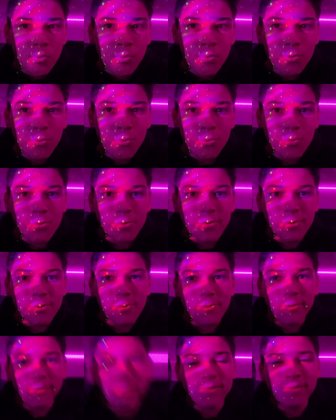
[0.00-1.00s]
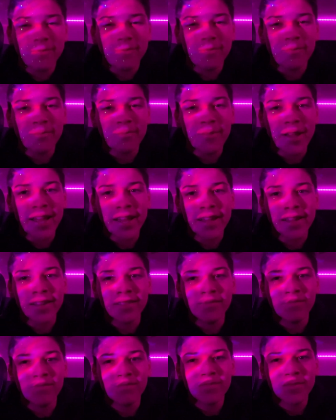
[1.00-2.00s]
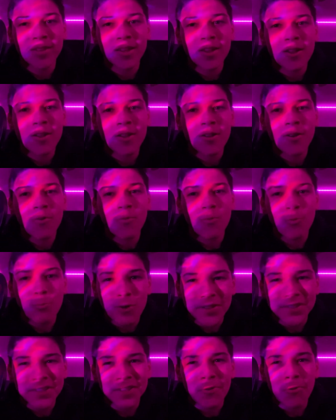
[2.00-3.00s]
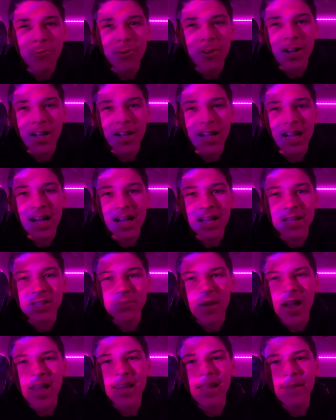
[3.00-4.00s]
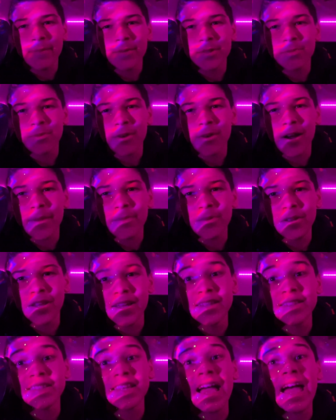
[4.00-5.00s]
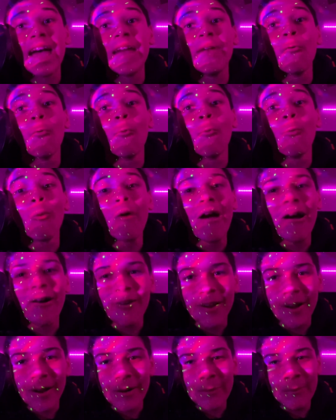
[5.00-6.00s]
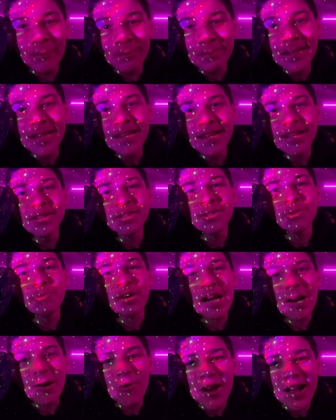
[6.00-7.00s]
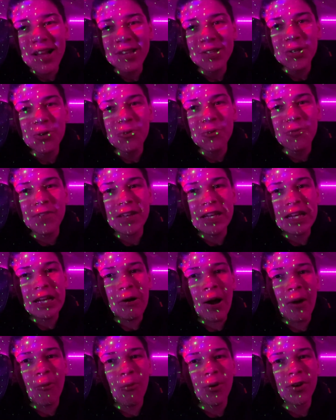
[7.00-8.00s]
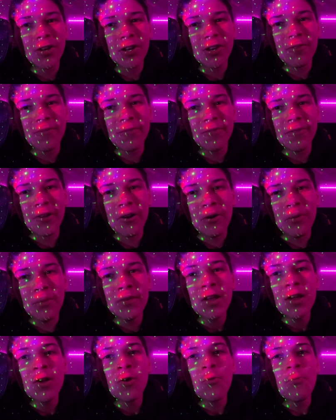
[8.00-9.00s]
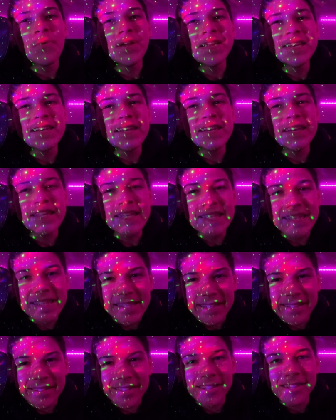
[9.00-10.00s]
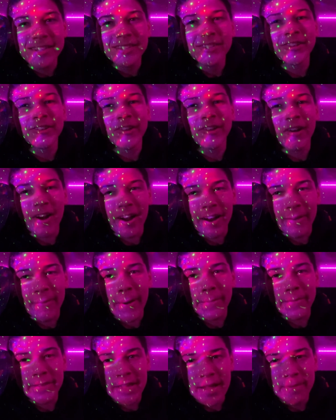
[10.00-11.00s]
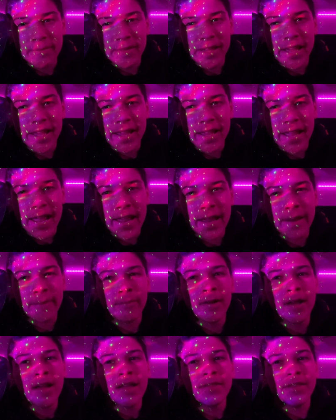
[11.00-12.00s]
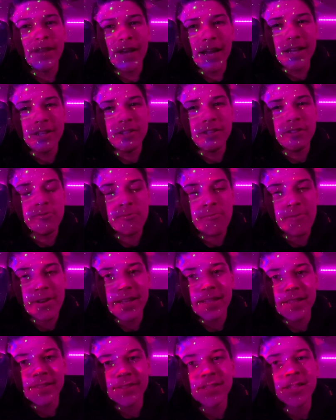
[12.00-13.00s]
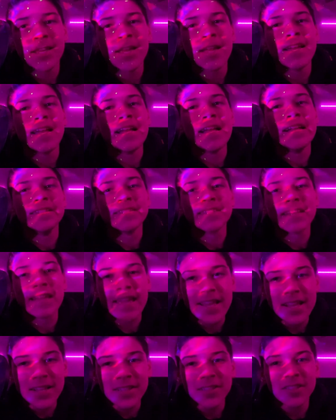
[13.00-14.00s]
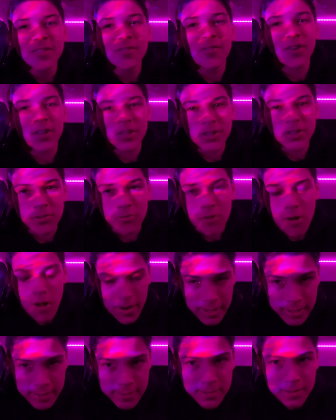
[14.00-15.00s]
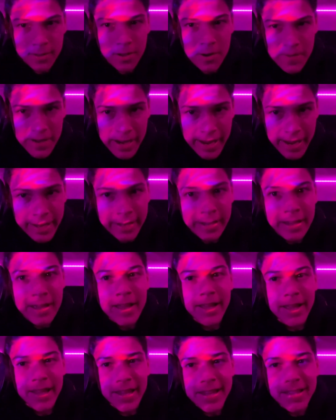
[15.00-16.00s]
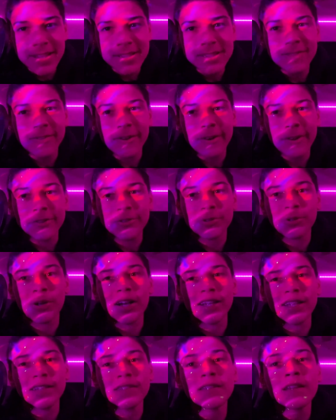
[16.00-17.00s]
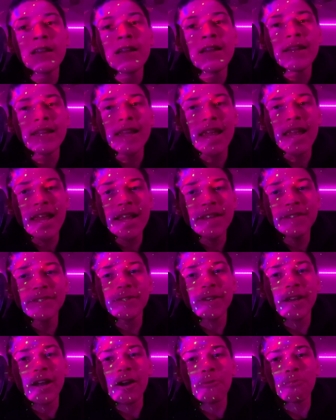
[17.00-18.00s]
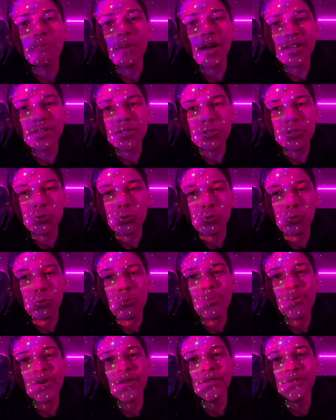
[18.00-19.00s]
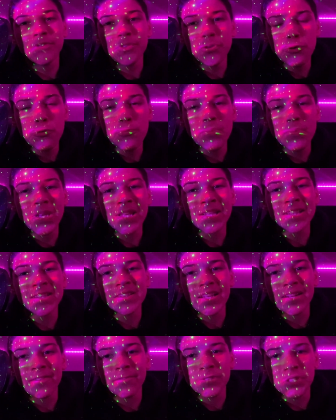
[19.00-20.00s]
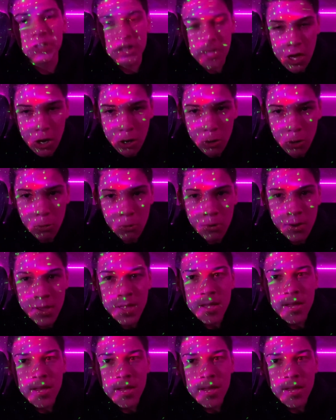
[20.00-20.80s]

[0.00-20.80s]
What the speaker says: Ooh, man. What's going on, guys? My name is Bri Plays, and welcome to a quick little video I wanted to film. We need to talk about the NBA game that I just witnessed. It's Kings versus Rockets, okay? Kings versus Rockets. Kings are down by two with 2 minutes left to go.